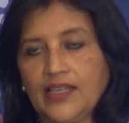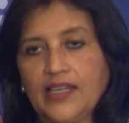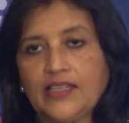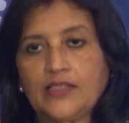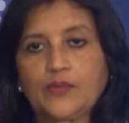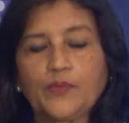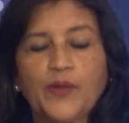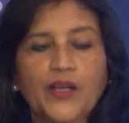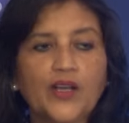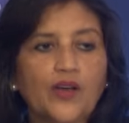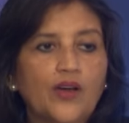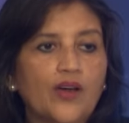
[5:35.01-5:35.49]

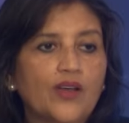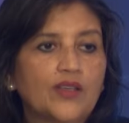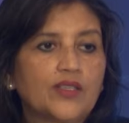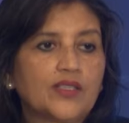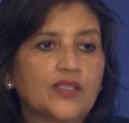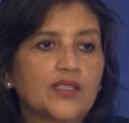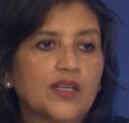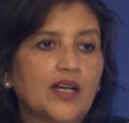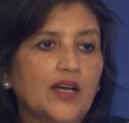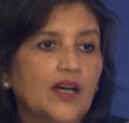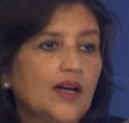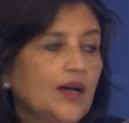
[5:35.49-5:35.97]
It's
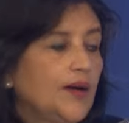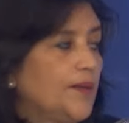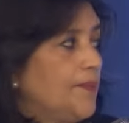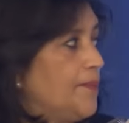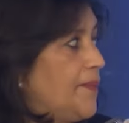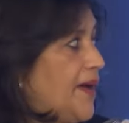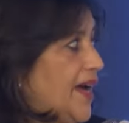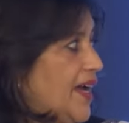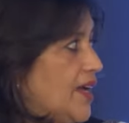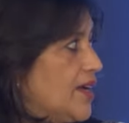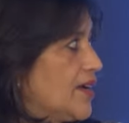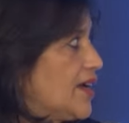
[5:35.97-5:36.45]
because
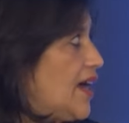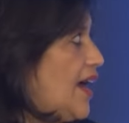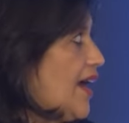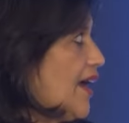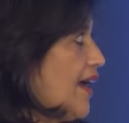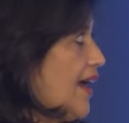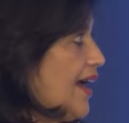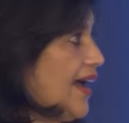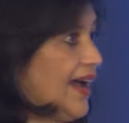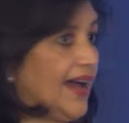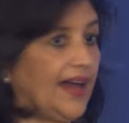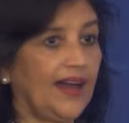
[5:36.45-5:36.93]
I
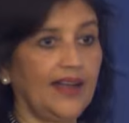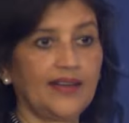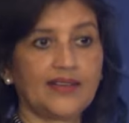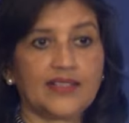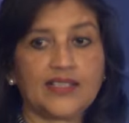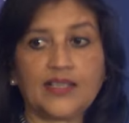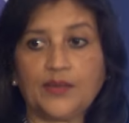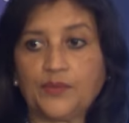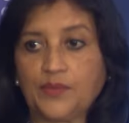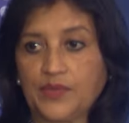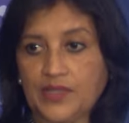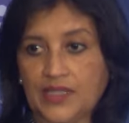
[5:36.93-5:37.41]
had
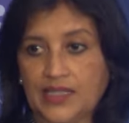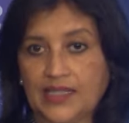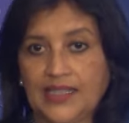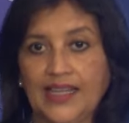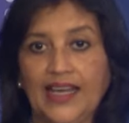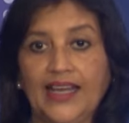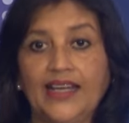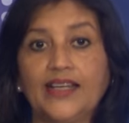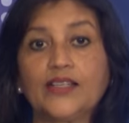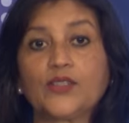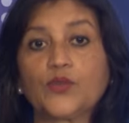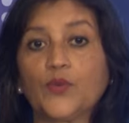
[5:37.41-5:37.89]
some
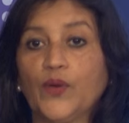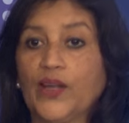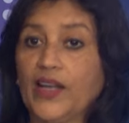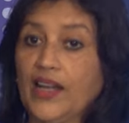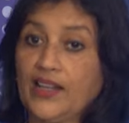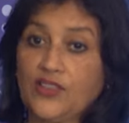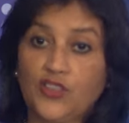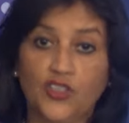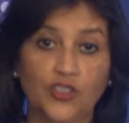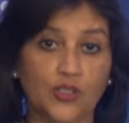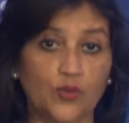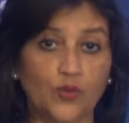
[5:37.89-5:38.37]
slides where
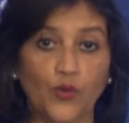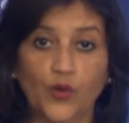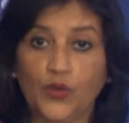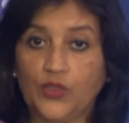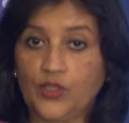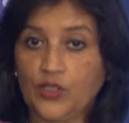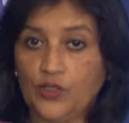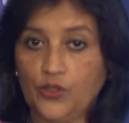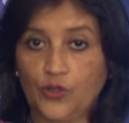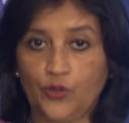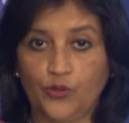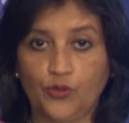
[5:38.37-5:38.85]
I just
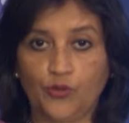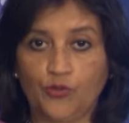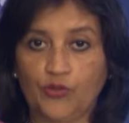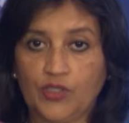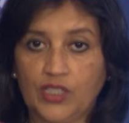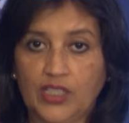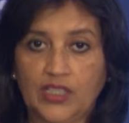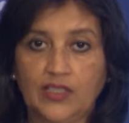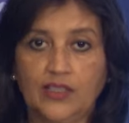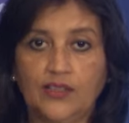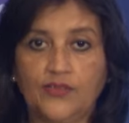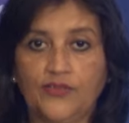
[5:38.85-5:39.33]
wanted you to
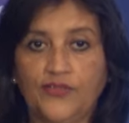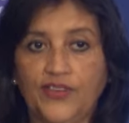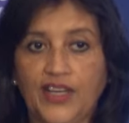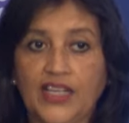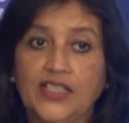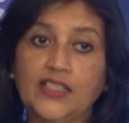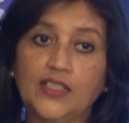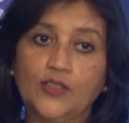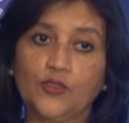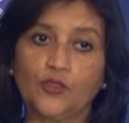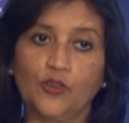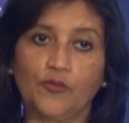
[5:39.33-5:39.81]
see the
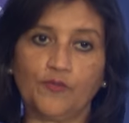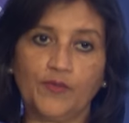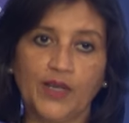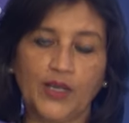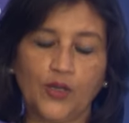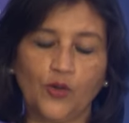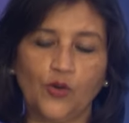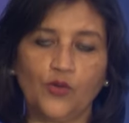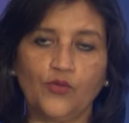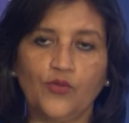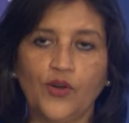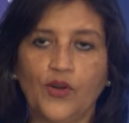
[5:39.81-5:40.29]
faces of my
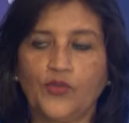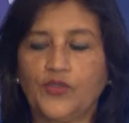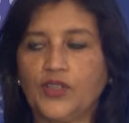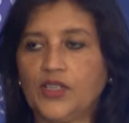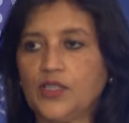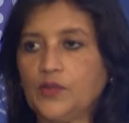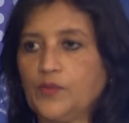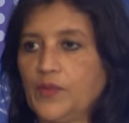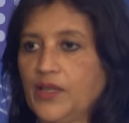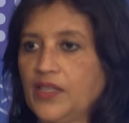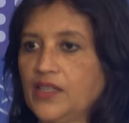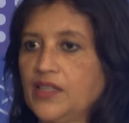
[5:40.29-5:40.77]

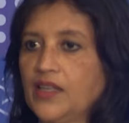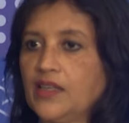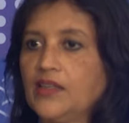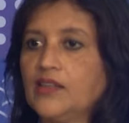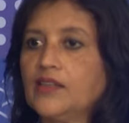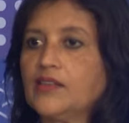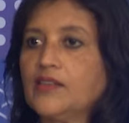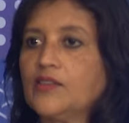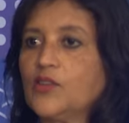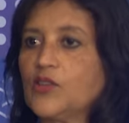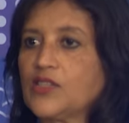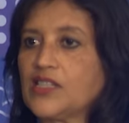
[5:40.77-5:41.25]
co-founders, but
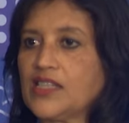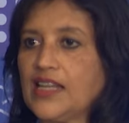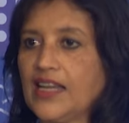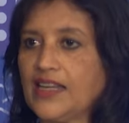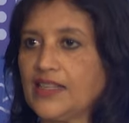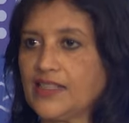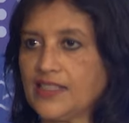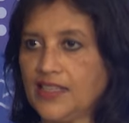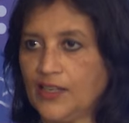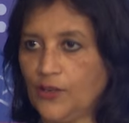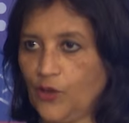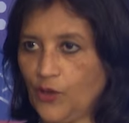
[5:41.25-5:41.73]
then the
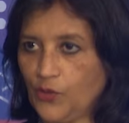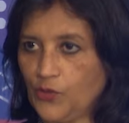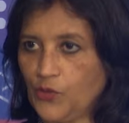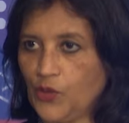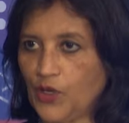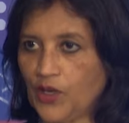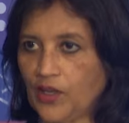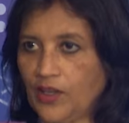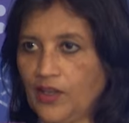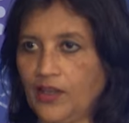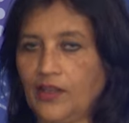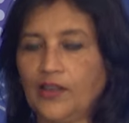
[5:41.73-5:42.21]
slides are not
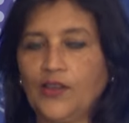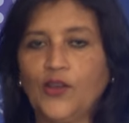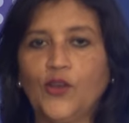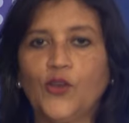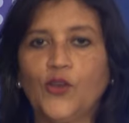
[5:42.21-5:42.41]
working,